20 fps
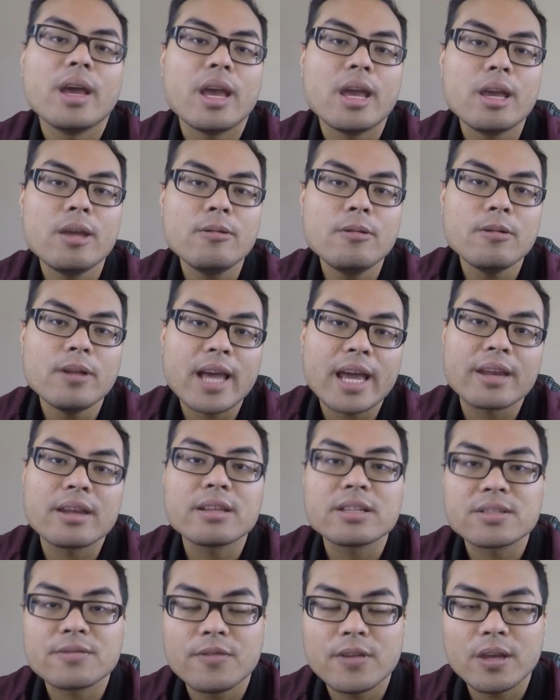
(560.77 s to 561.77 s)
If you like
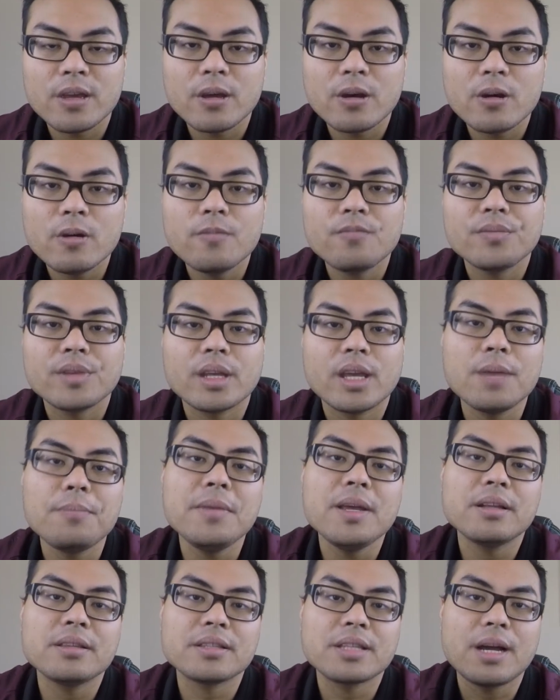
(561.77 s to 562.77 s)
this video, give
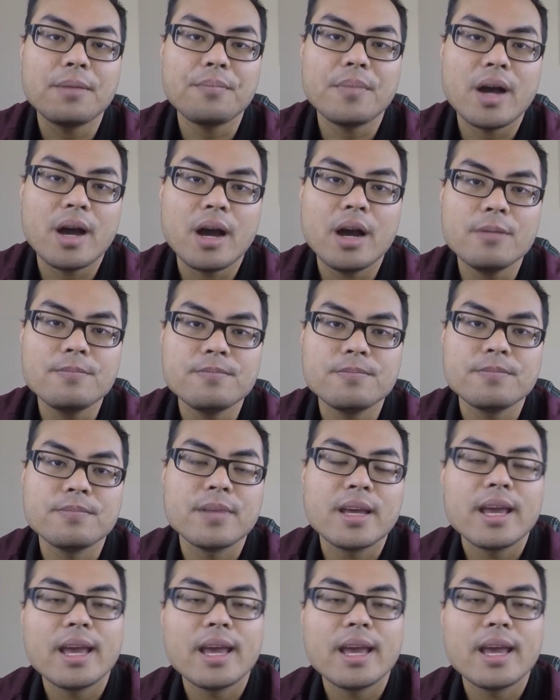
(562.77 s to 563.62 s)
me a thumb up.